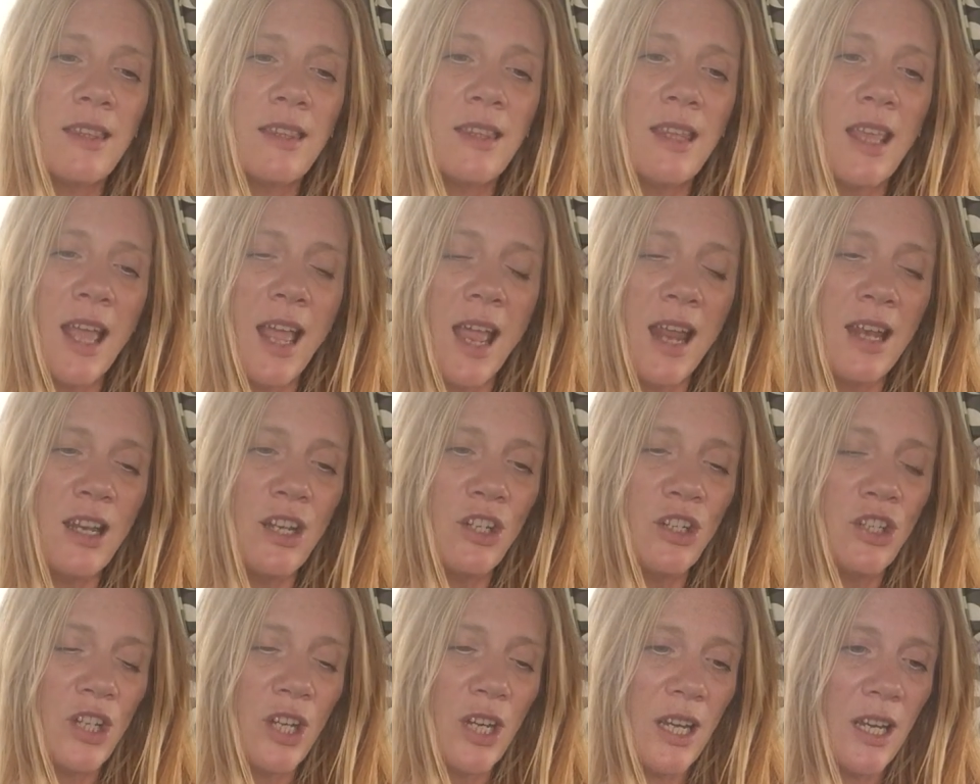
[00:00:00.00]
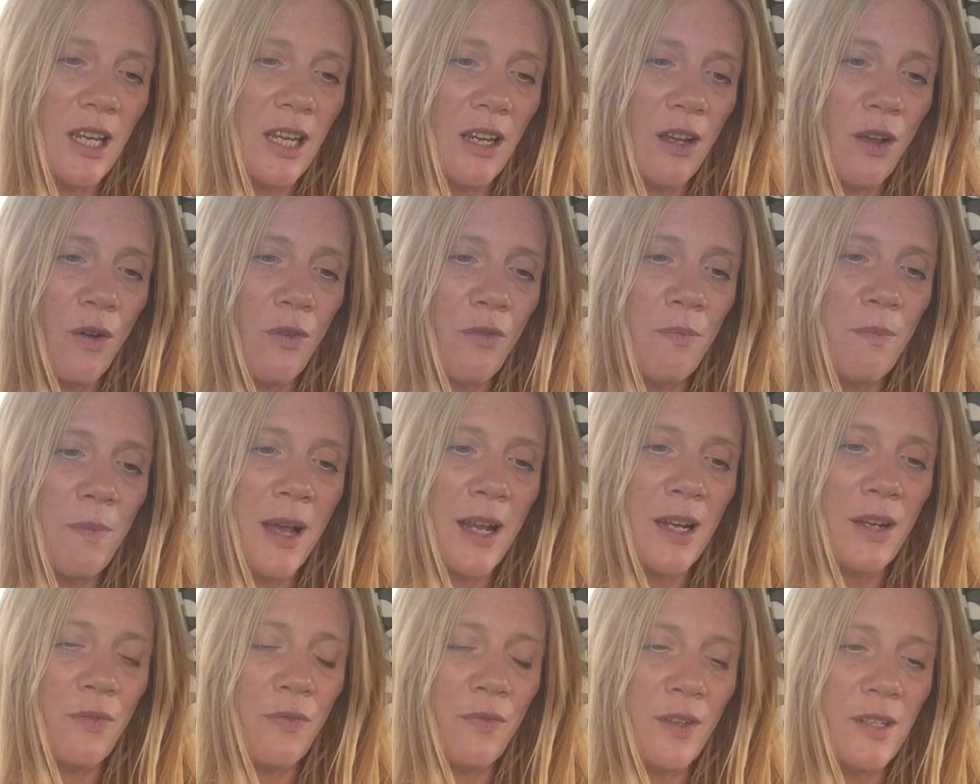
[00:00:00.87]
the energy of
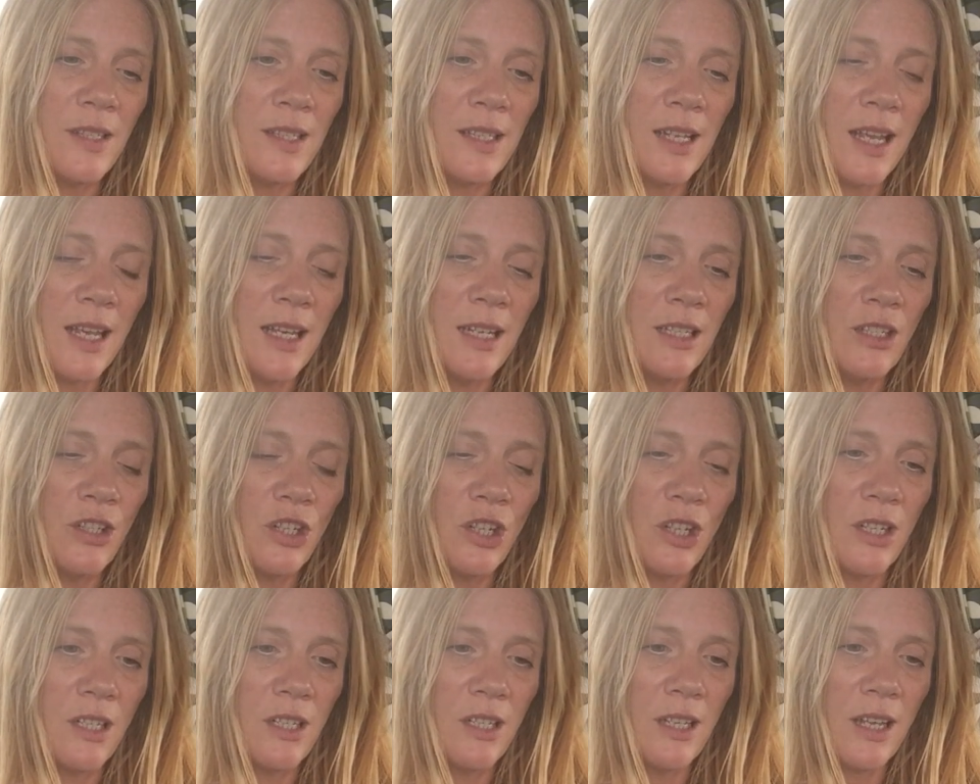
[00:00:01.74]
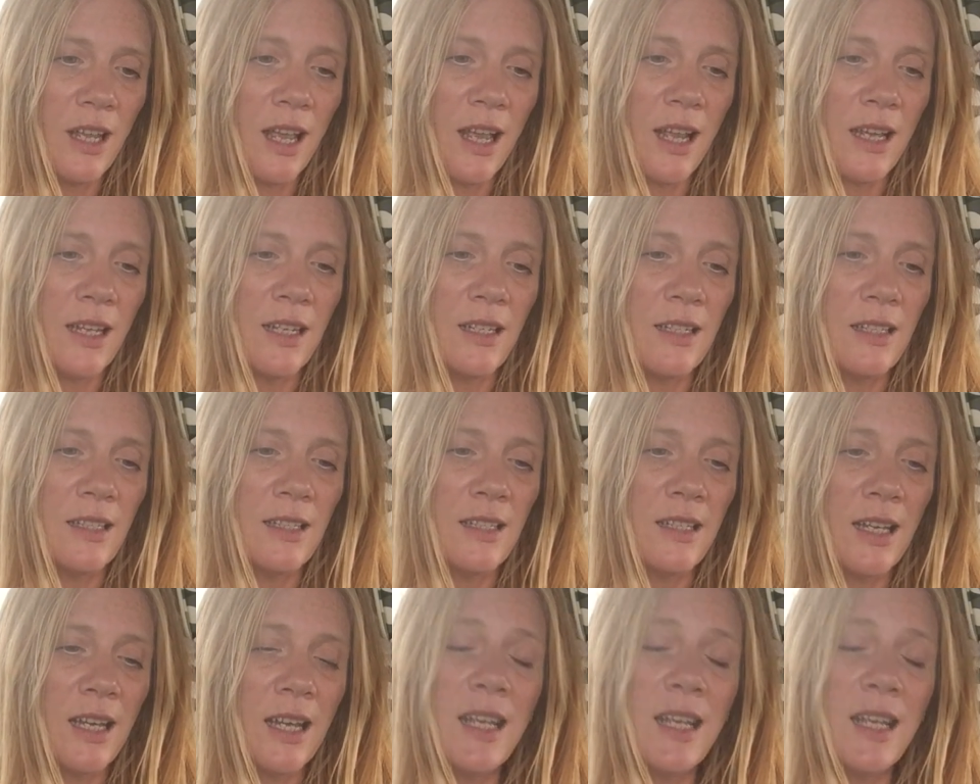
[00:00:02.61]
manifestation and